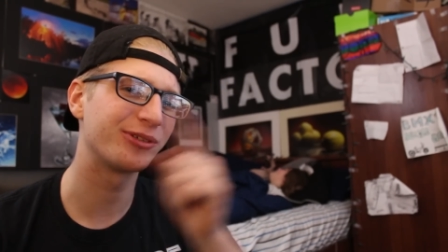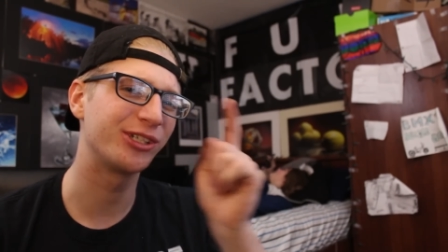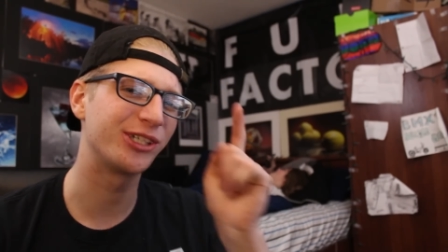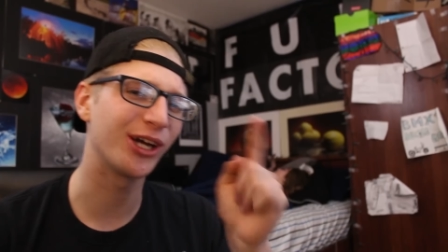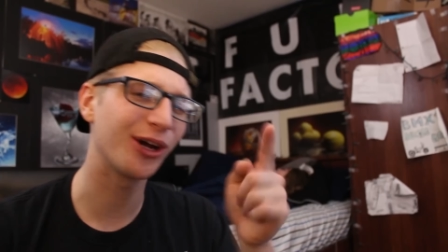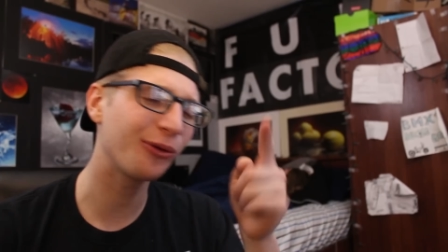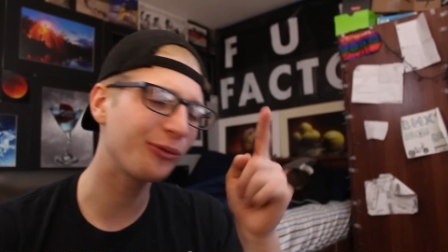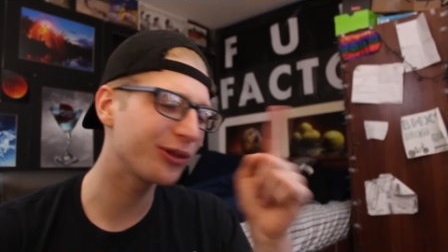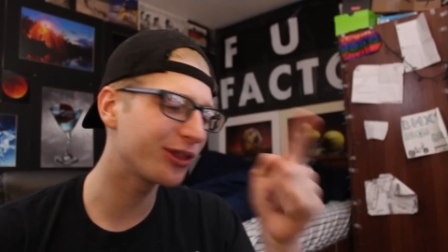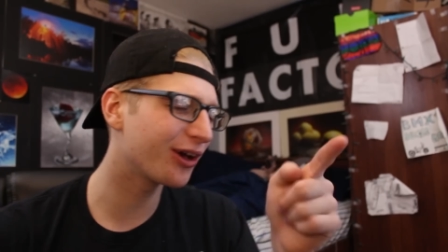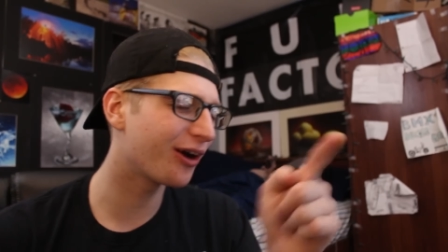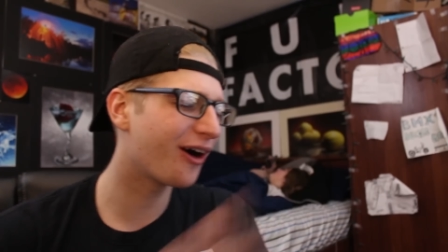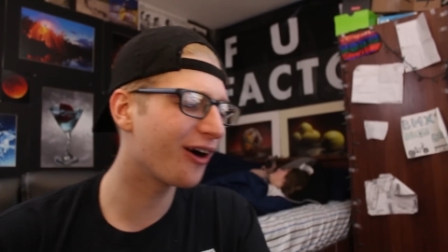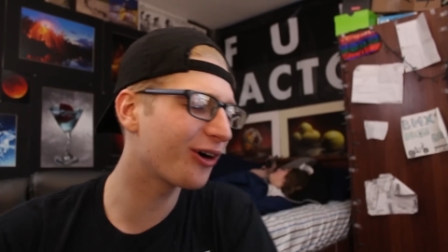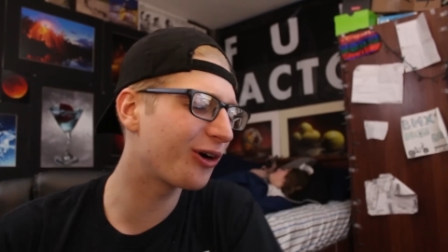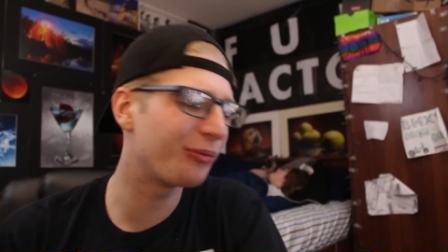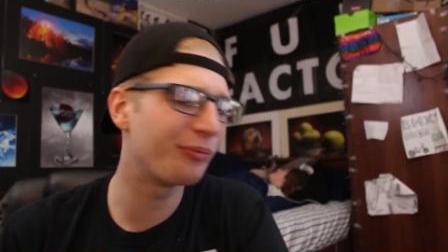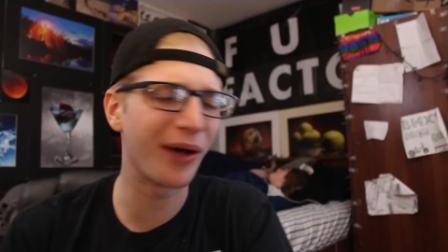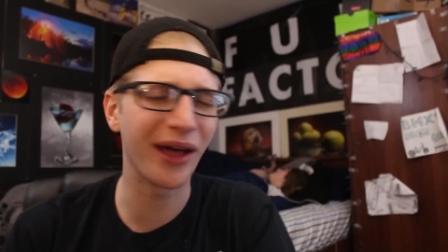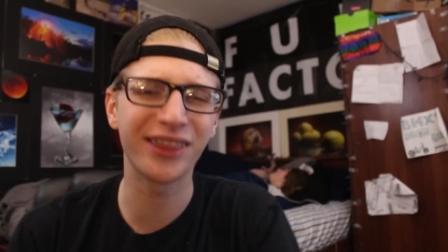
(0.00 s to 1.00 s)
Share it with your
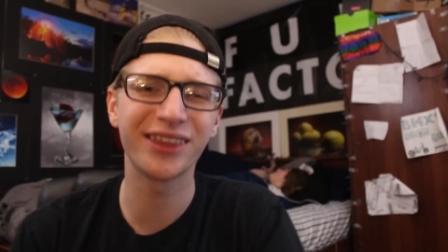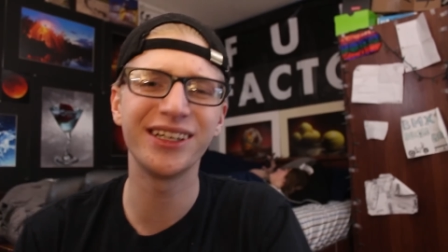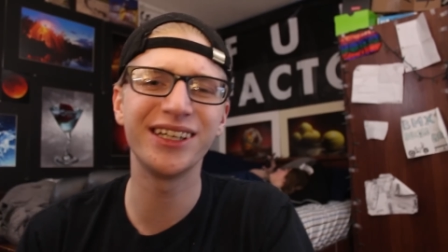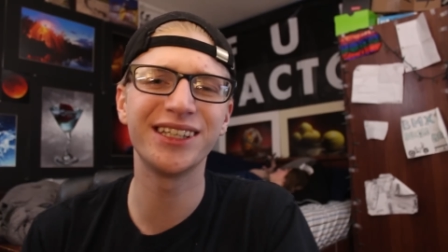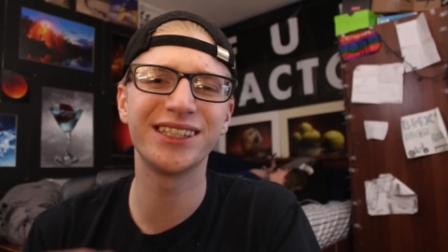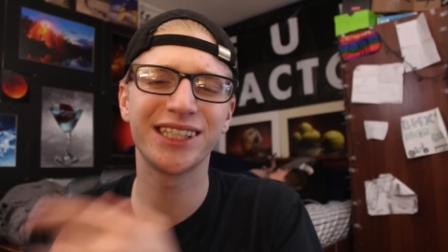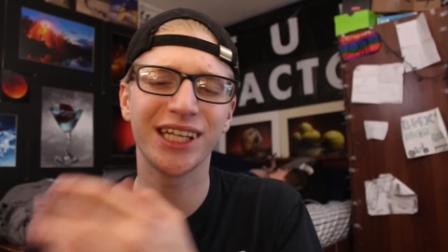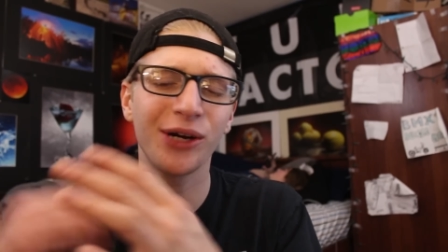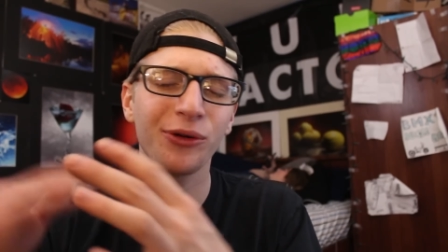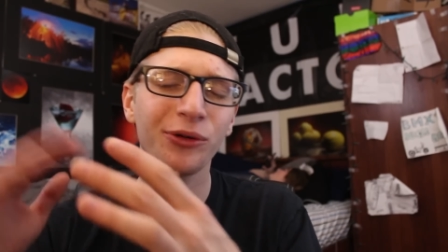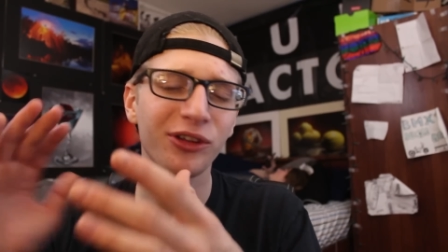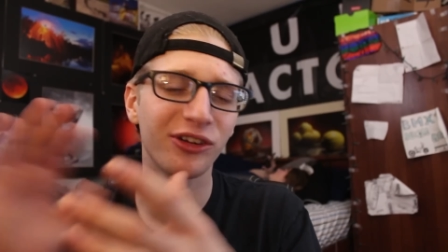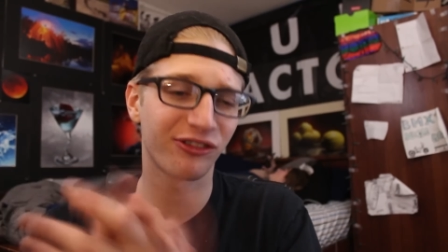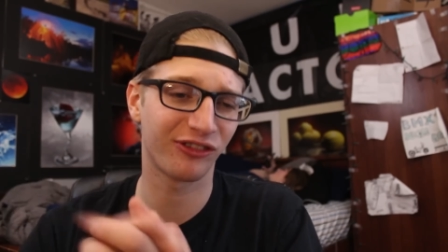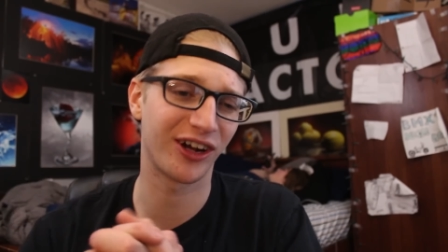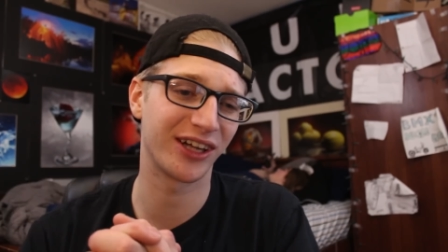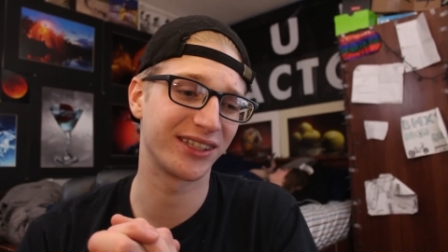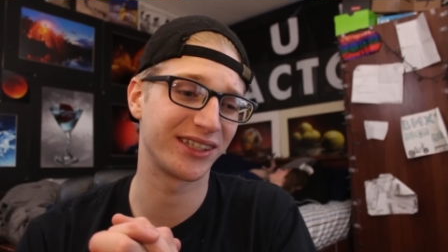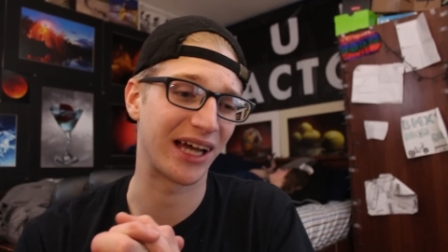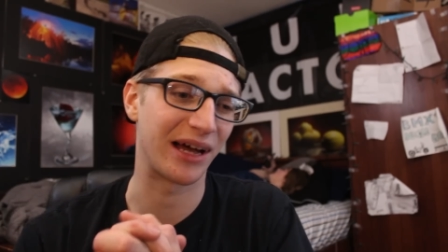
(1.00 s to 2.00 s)
Uncle Bethany. Share it with your
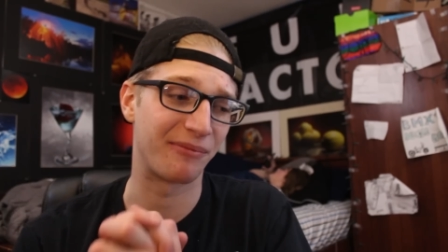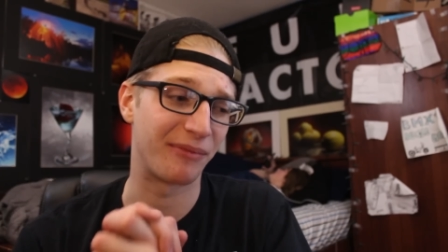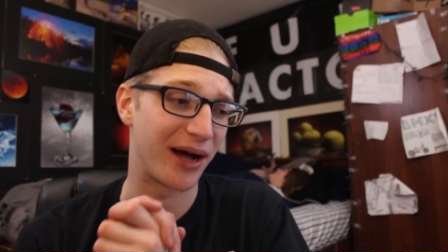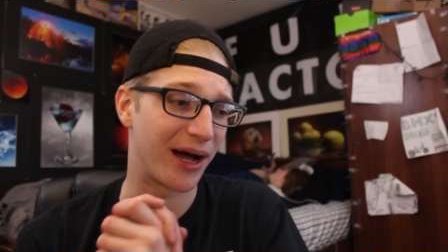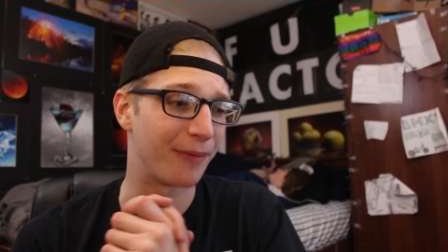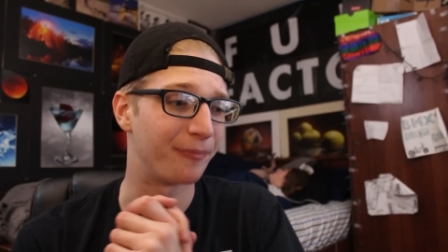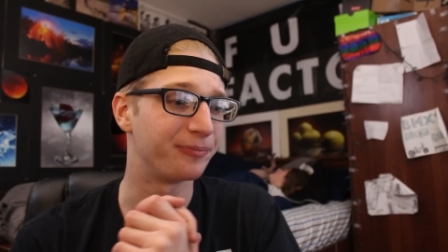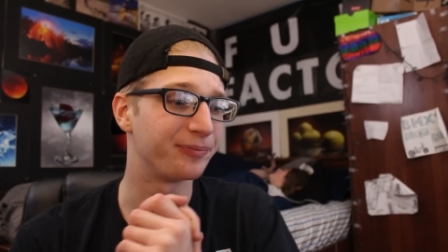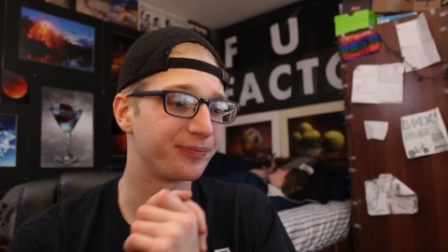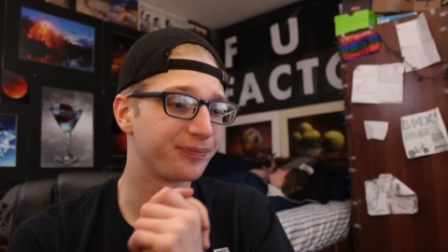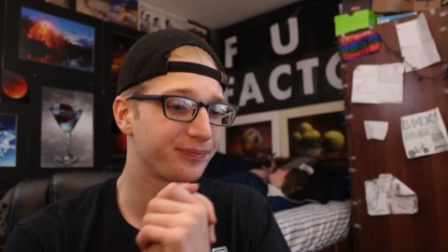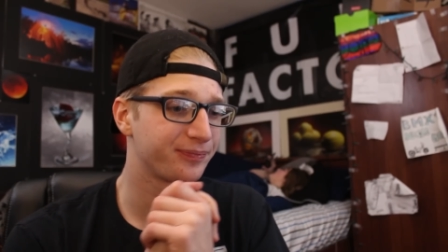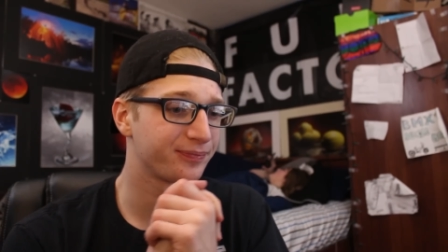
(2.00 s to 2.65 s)
friend's hot mom.